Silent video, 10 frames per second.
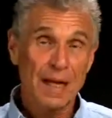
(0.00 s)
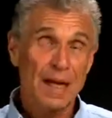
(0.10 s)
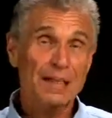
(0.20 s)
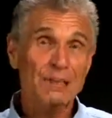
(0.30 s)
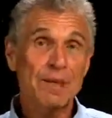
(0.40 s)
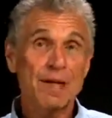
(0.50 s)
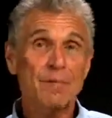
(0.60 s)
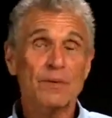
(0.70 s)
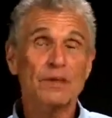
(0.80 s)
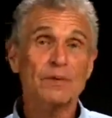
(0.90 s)
As men,
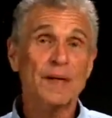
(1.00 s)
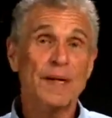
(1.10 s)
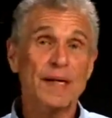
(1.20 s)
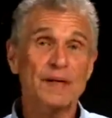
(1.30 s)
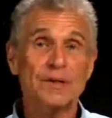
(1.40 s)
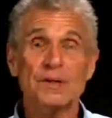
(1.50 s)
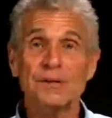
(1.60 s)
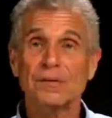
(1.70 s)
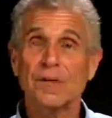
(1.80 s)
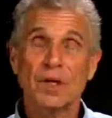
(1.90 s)
we're trained
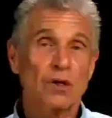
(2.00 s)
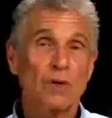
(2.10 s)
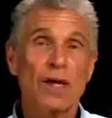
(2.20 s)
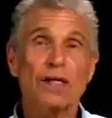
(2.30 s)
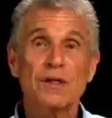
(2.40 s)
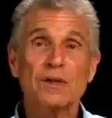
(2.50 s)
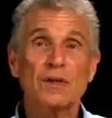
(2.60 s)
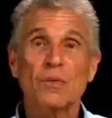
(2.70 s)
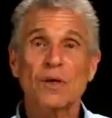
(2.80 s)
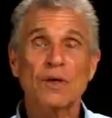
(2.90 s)
to go out into the
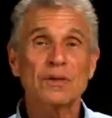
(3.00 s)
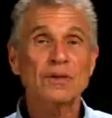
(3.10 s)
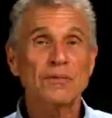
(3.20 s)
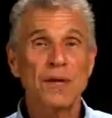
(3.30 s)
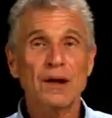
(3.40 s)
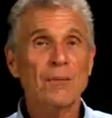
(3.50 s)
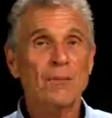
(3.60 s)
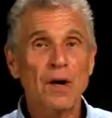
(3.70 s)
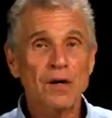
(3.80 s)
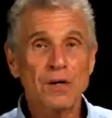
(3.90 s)
world, to make our
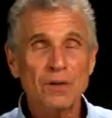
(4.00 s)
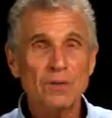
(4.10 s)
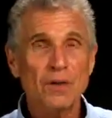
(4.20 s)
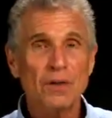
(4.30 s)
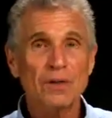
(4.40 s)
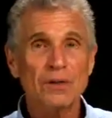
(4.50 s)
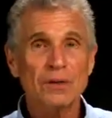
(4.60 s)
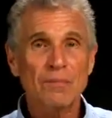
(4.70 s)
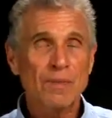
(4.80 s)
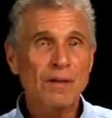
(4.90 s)
mark in the world,
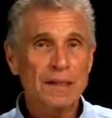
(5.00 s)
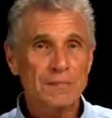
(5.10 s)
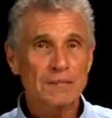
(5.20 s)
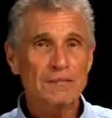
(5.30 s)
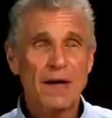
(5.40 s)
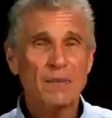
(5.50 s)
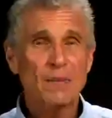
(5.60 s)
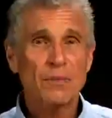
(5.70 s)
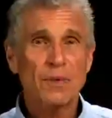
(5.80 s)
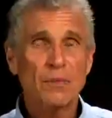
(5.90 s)
to find
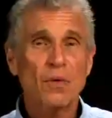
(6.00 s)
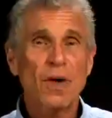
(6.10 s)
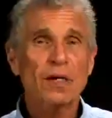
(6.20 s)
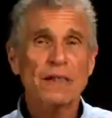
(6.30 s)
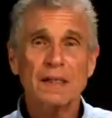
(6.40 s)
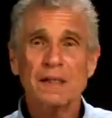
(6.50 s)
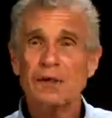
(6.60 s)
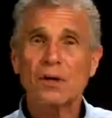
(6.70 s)
what we want and to